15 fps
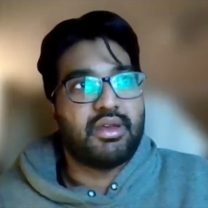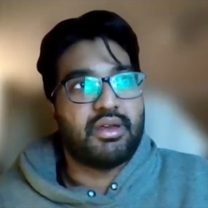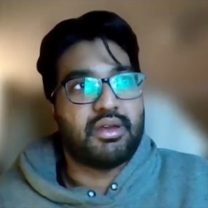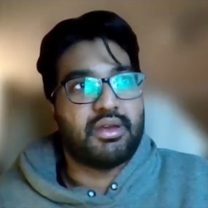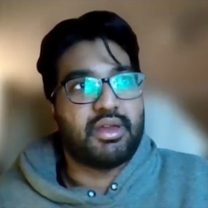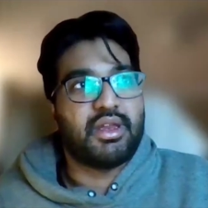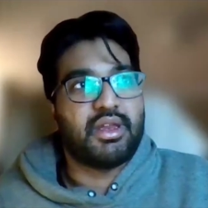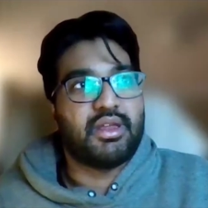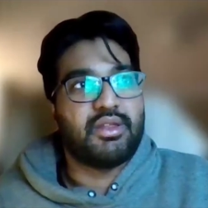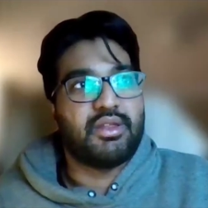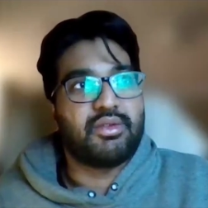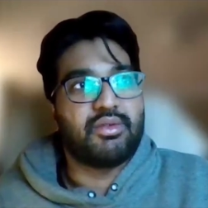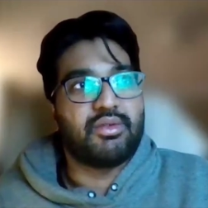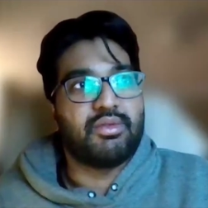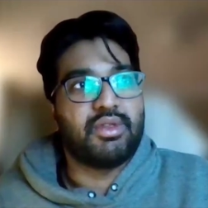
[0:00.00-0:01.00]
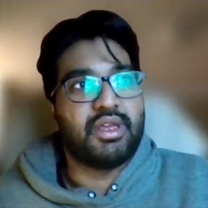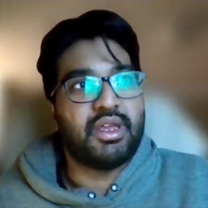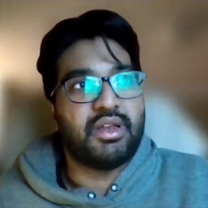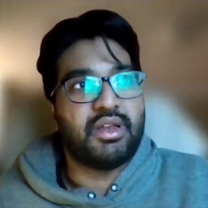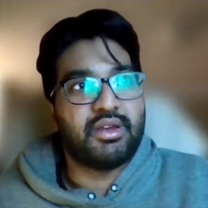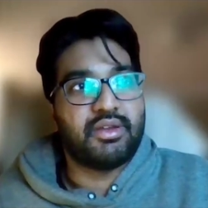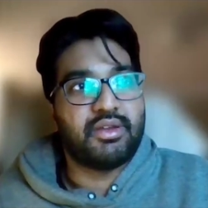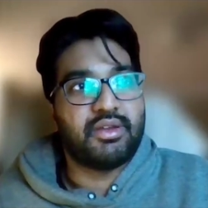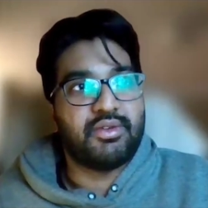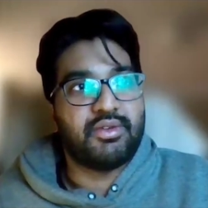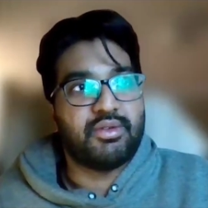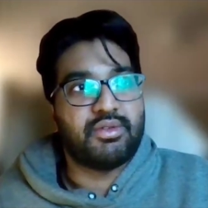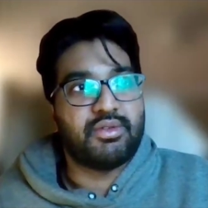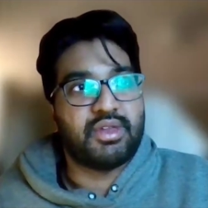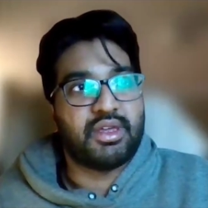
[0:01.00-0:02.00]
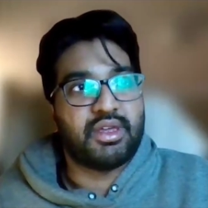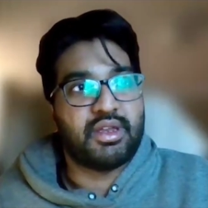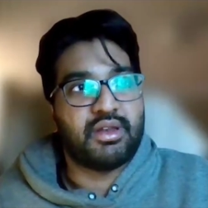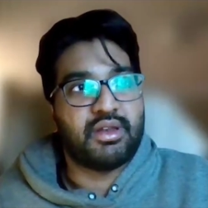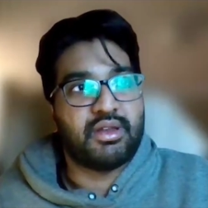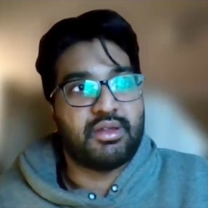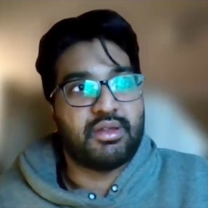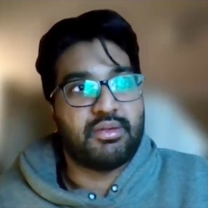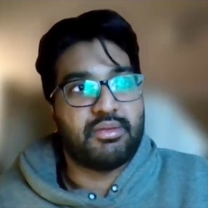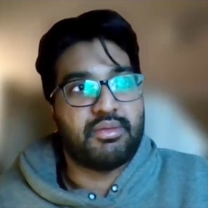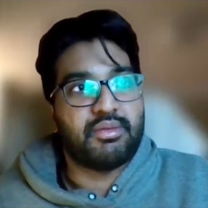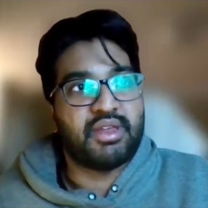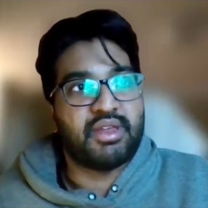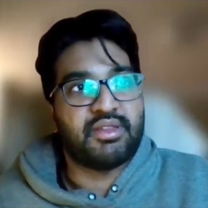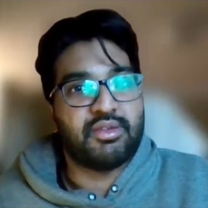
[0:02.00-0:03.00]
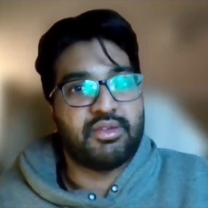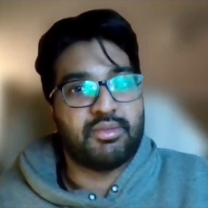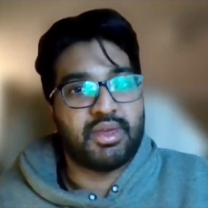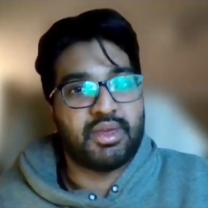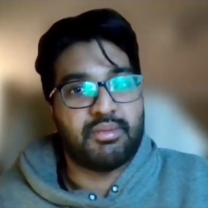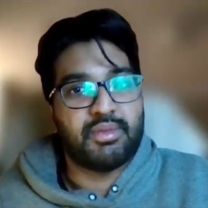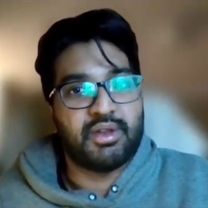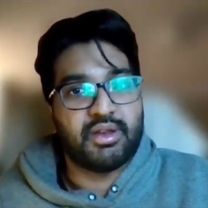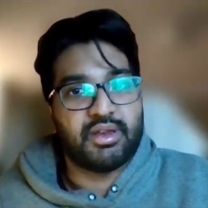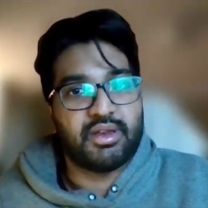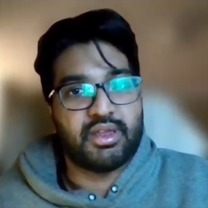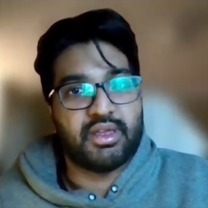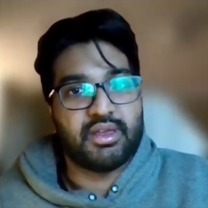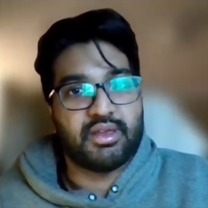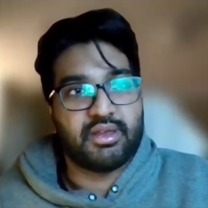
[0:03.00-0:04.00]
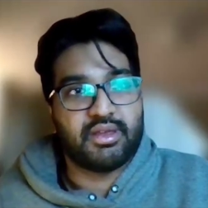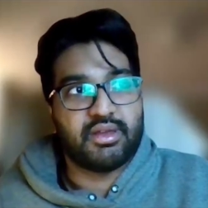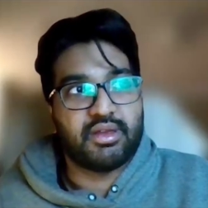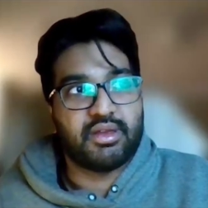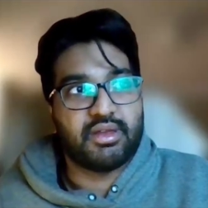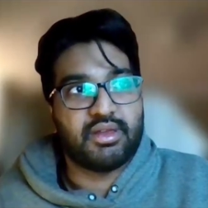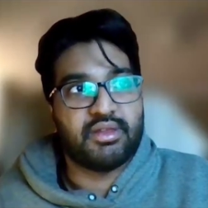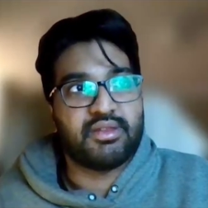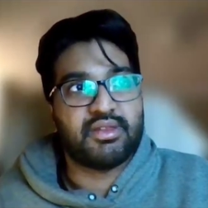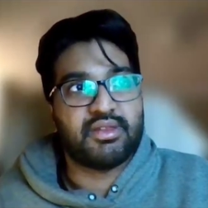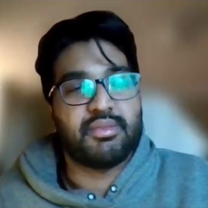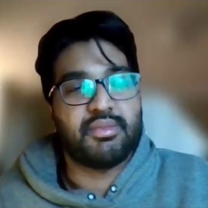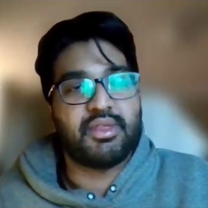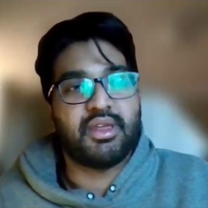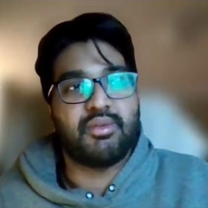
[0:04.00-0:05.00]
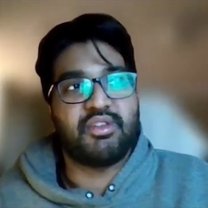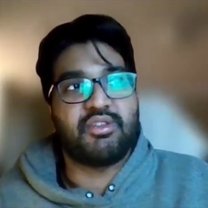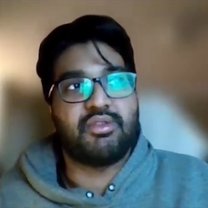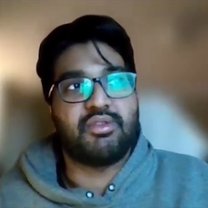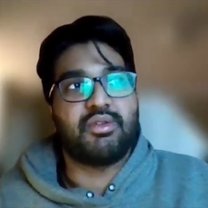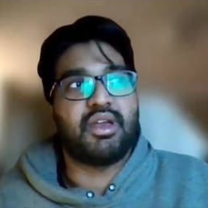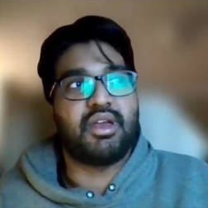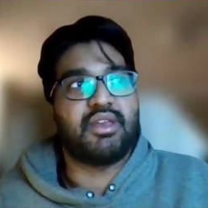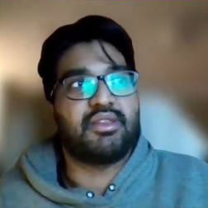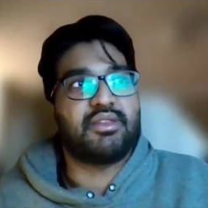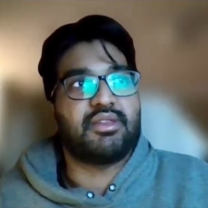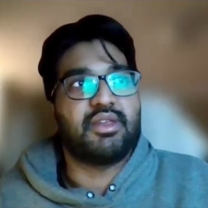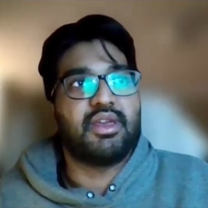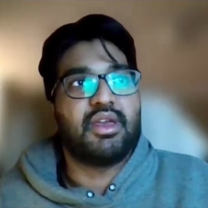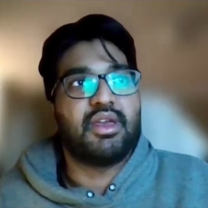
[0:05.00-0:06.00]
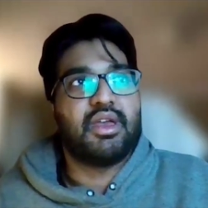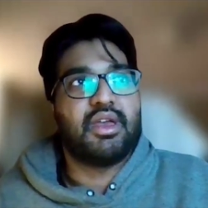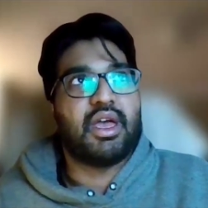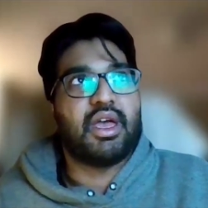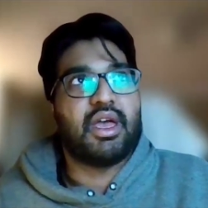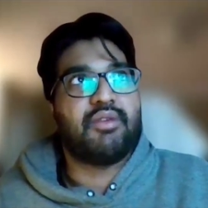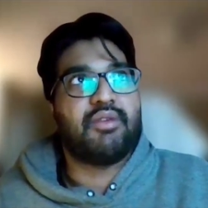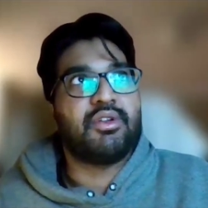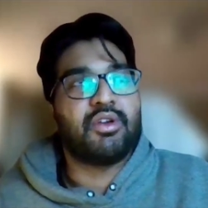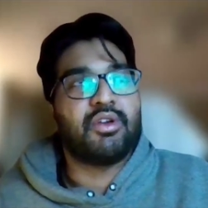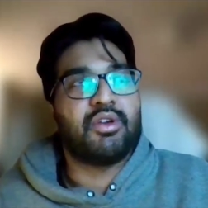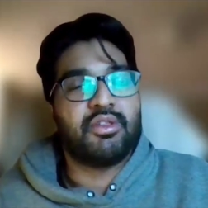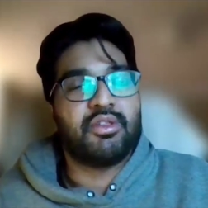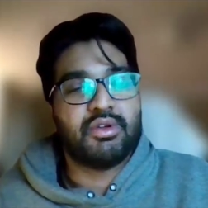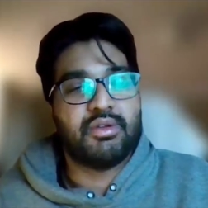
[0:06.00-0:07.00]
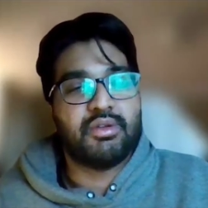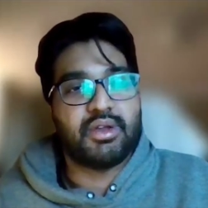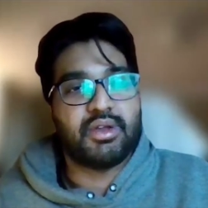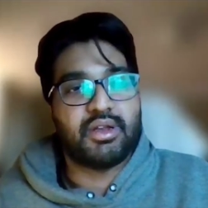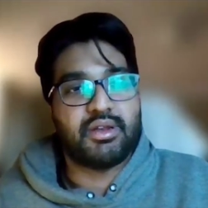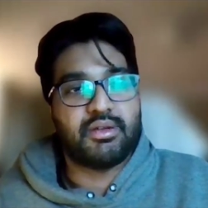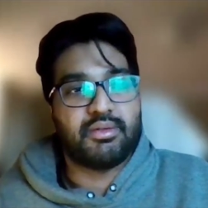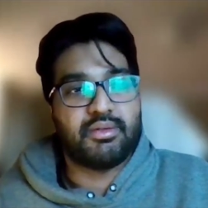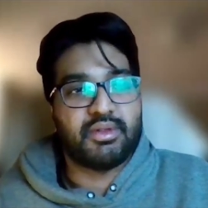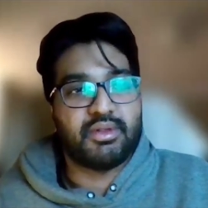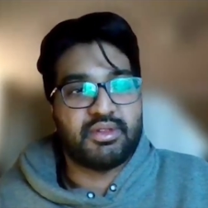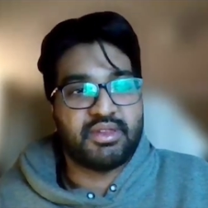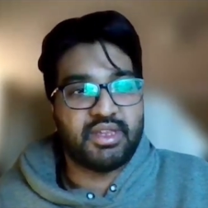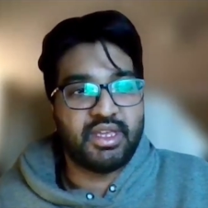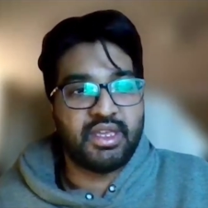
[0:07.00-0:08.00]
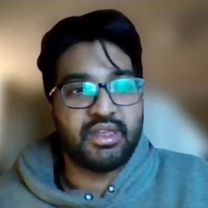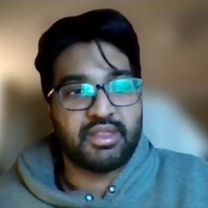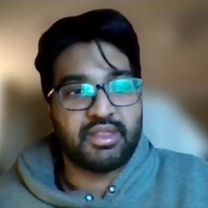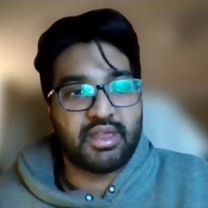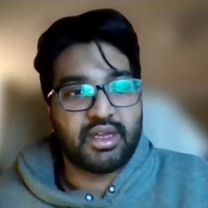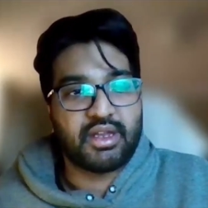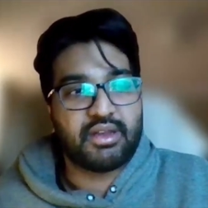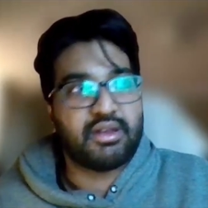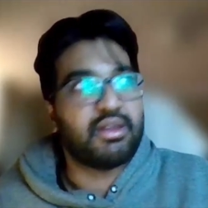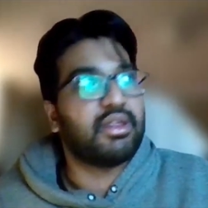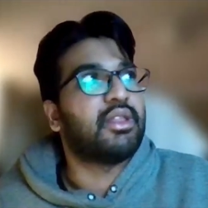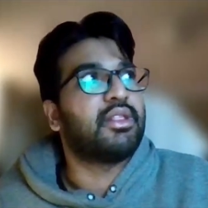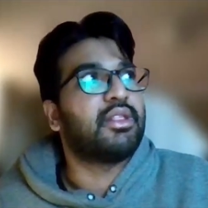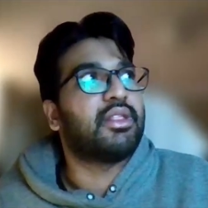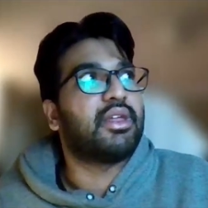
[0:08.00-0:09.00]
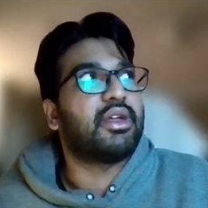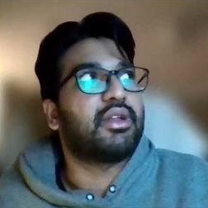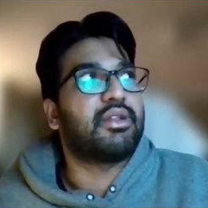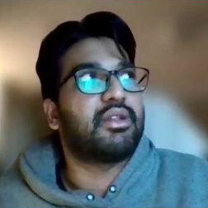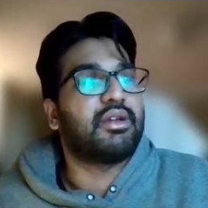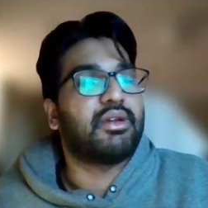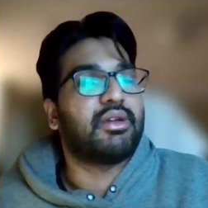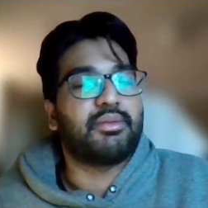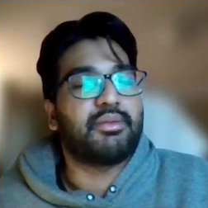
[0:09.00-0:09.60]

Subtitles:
the interviews and the resume building is something which you guys, I haven't gone through it, but seeing that in that